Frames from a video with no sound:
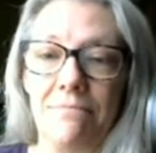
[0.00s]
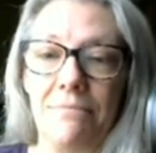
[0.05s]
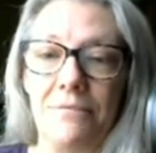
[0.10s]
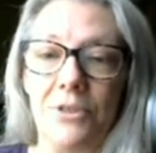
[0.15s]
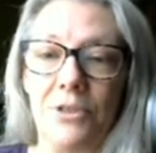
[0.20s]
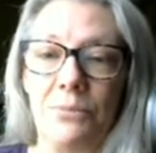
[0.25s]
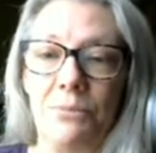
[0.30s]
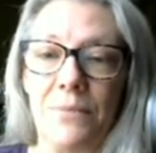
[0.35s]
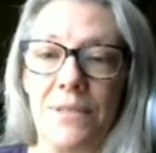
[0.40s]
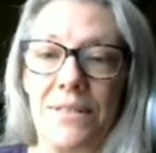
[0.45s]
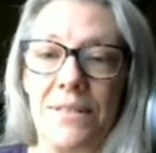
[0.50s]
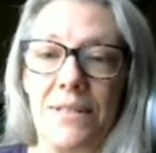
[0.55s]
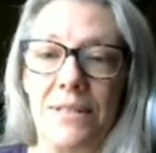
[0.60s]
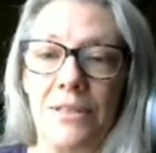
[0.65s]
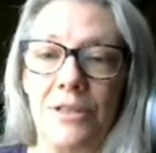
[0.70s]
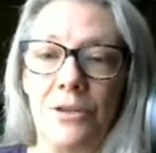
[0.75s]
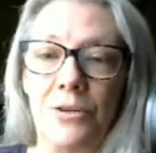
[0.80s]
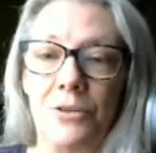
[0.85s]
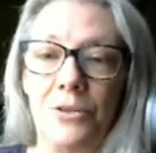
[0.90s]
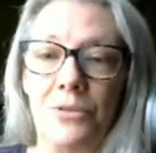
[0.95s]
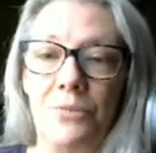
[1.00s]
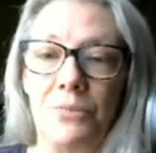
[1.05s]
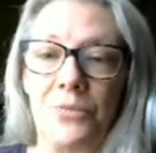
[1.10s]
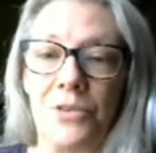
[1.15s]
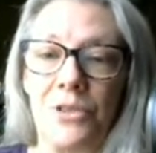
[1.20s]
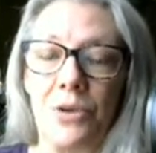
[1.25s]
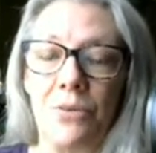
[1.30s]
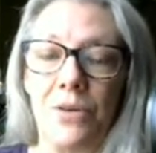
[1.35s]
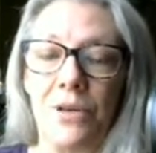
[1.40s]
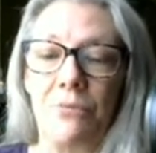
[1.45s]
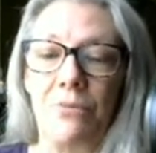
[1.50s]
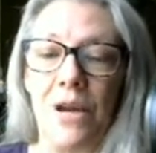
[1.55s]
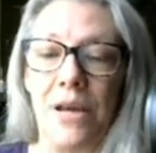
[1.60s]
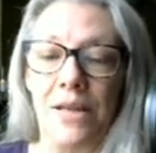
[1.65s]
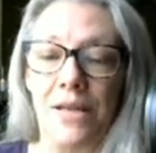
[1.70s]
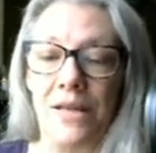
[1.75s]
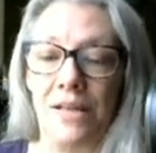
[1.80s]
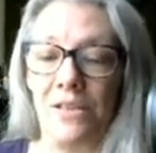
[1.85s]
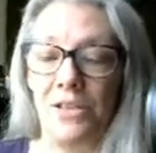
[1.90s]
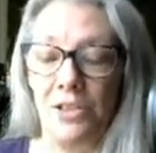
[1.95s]
You're missing, you know, you're sewing
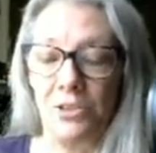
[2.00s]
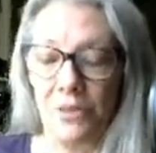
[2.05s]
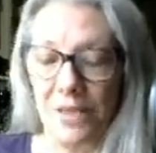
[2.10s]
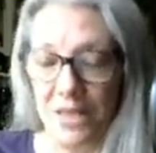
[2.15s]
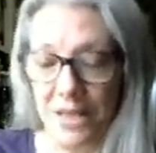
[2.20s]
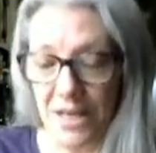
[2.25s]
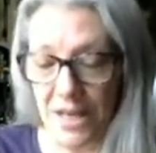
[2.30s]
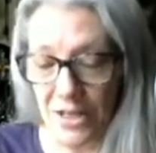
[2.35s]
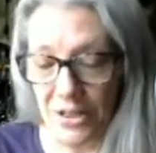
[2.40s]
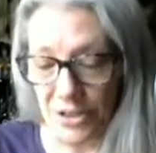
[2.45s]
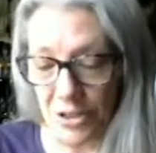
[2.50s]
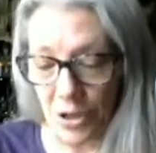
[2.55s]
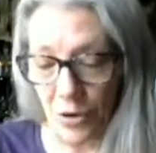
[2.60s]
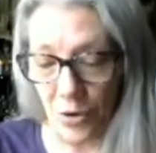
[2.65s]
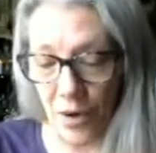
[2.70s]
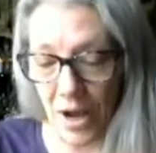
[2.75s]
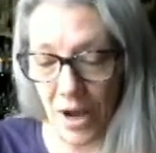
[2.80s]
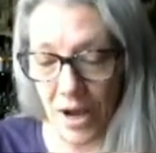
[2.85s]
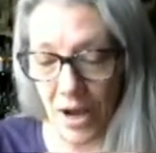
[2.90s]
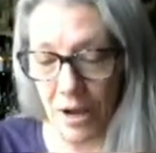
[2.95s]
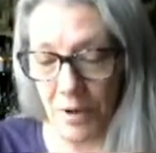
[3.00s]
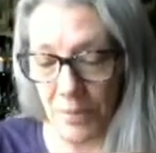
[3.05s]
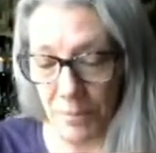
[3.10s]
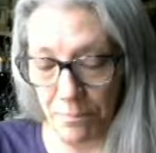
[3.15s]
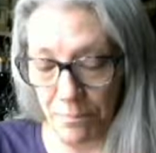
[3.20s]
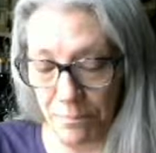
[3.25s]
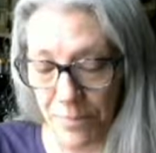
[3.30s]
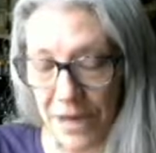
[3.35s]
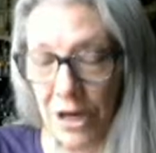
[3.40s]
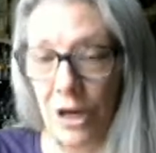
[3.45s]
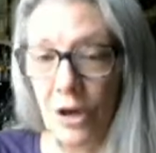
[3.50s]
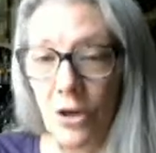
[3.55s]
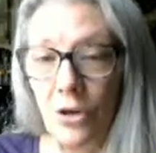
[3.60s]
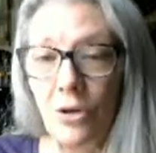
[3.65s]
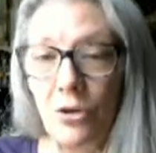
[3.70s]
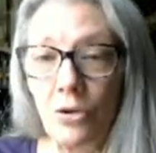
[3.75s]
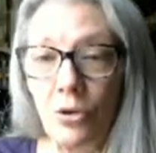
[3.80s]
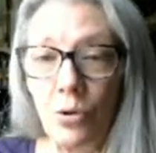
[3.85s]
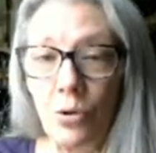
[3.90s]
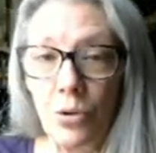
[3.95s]
right next to it. So um,
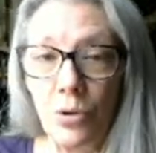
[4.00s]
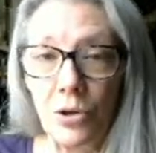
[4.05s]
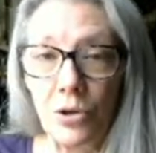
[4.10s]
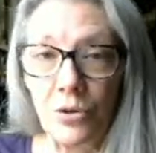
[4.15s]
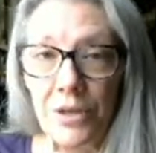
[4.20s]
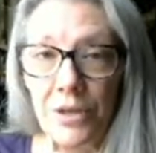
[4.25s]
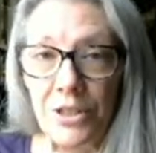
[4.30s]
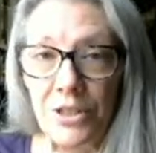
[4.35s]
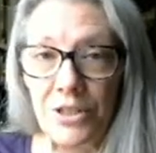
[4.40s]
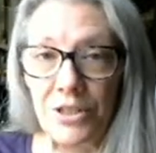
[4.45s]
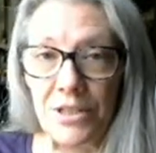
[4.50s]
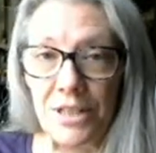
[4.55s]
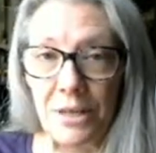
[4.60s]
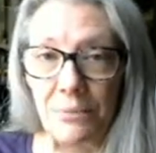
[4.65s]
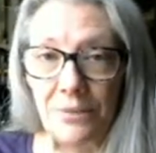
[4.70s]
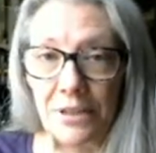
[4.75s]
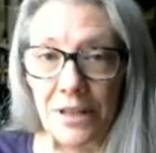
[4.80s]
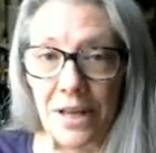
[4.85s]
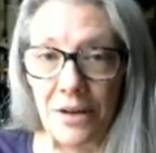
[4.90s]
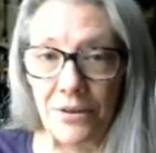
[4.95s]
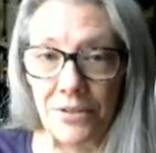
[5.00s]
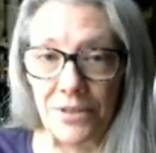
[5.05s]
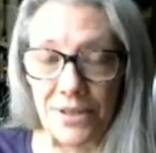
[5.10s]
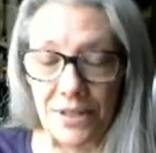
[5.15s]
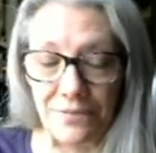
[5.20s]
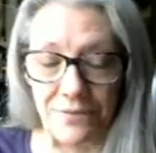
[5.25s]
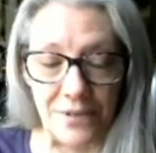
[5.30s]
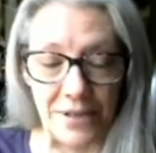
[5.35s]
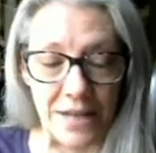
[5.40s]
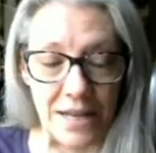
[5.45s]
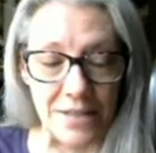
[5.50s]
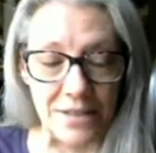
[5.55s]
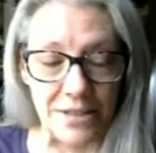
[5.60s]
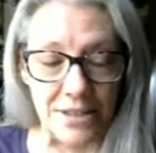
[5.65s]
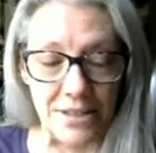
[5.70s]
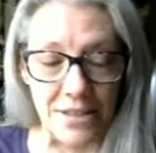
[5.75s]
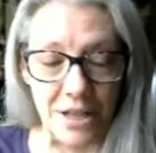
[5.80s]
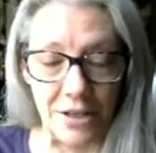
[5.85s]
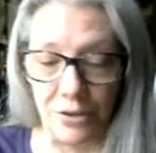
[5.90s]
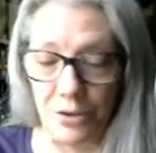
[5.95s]
bare quarter inch seam allowance. I forgot
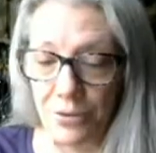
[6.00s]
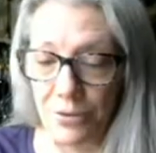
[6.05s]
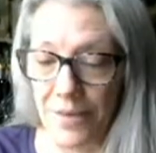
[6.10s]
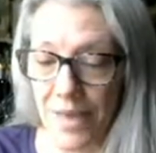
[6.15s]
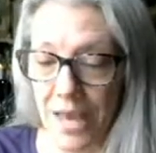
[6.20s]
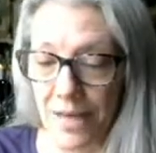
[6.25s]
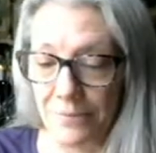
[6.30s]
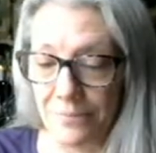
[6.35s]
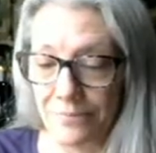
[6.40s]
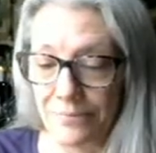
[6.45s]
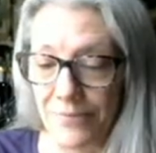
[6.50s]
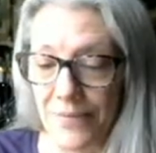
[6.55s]
to tell you that.